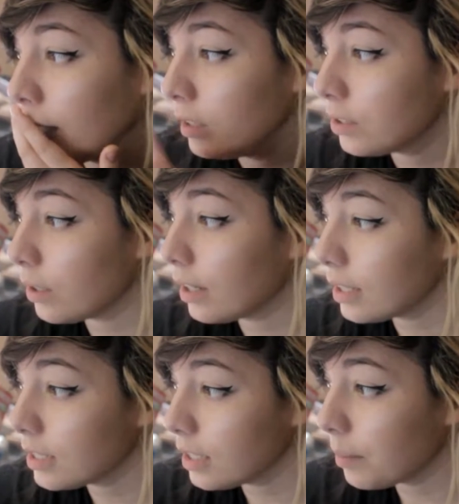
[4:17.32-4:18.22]
So
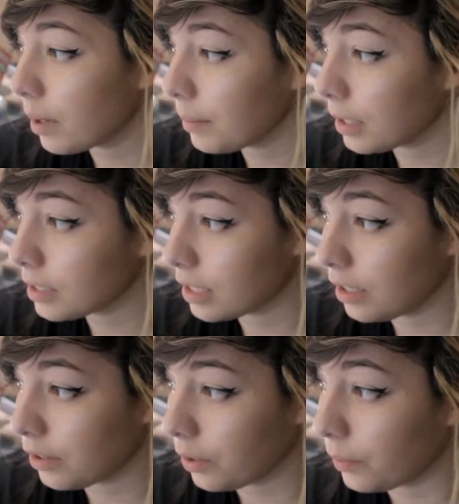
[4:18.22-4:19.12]
honestly, I'm probably gonna say the
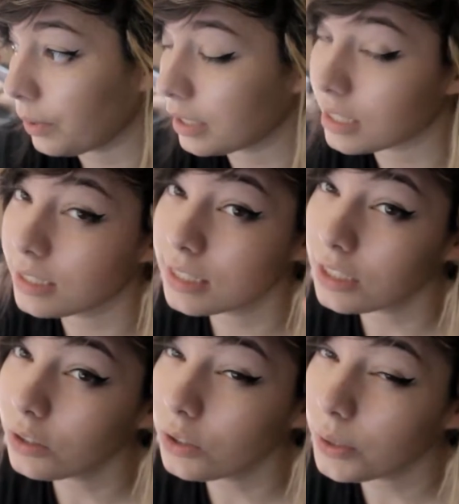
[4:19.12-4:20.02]
third one because I
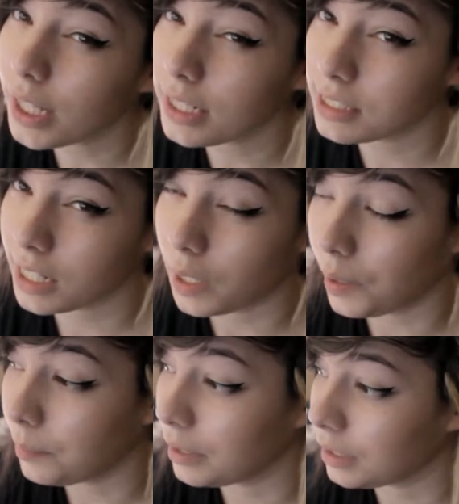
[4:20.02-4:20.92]
still do like staying
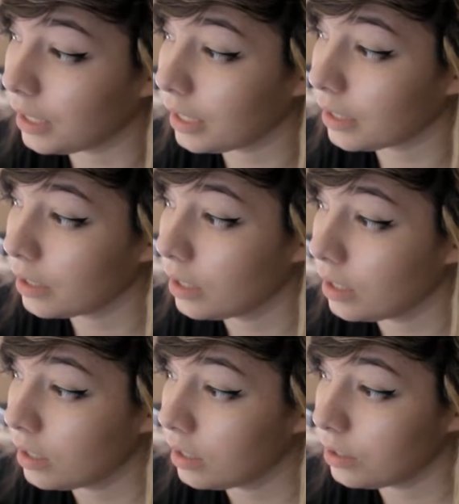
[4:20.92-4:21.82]
home and like
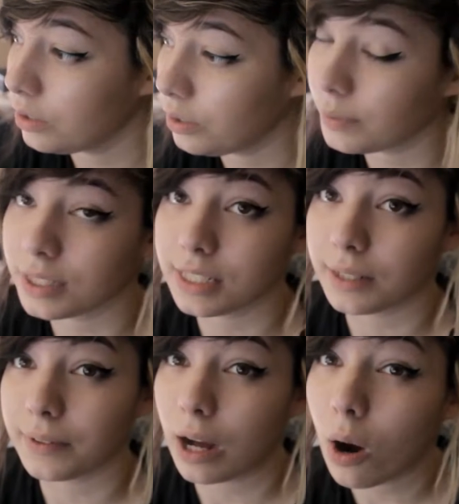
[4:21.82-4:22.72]
doing
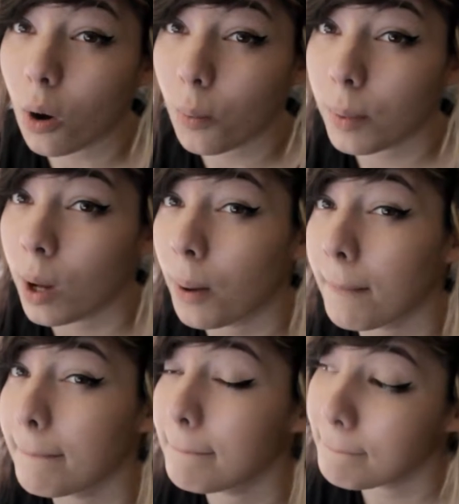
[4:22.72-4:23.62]
stuff at home.
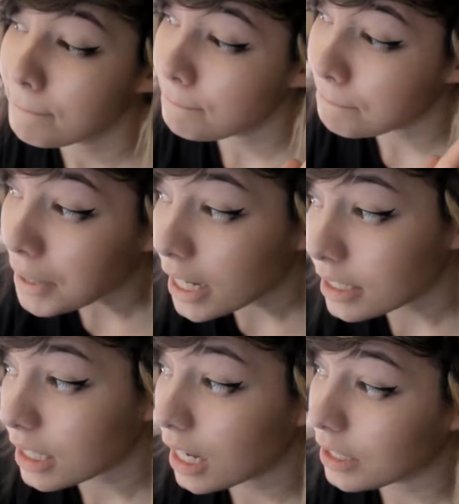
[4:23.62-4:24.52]

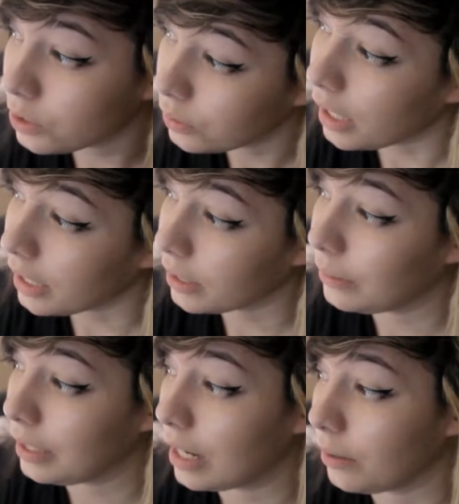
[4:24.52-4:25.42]
But I do like
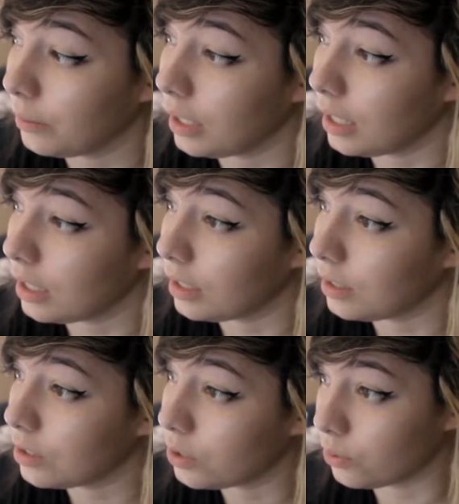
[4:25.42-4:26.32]
going out
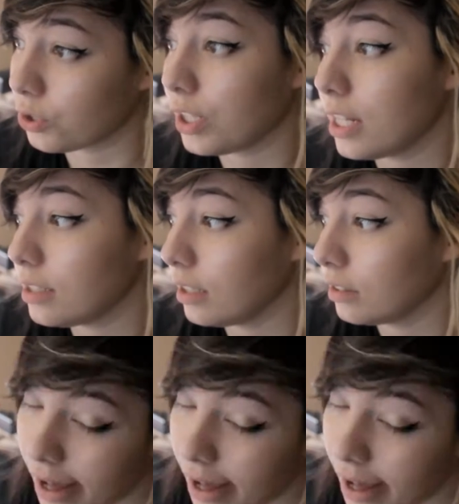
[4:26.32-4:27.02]
and socializing